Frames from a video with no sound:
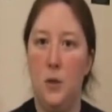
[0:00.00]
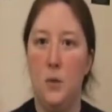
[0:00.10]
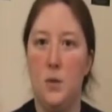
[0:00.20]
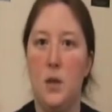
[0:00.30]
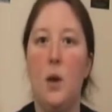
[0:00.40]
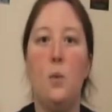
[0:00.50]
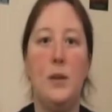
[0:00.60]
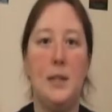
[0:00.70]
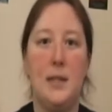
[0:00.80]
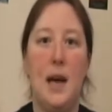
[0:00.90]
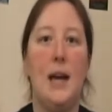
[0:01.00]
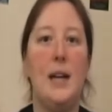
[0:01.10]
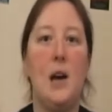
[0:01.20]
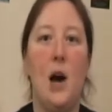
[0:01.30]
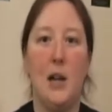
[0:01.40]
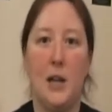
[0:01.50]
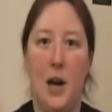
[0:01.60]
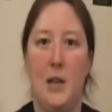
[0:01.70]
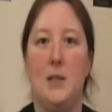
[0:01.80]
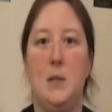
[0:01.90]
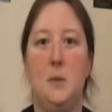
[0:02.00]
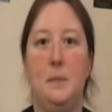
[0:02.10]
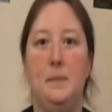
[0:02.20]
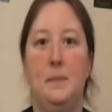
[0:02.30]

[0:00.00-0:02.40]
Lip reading: use when deciding on a costume.